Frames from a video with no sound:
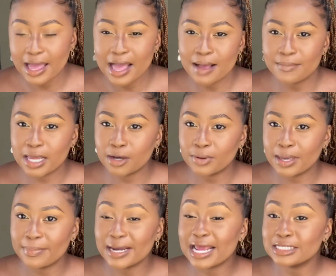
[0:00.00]
I'm like, okay,
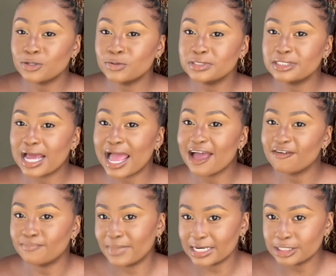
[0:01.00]
but I have
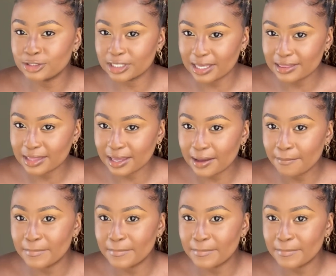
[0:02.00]
money to get there,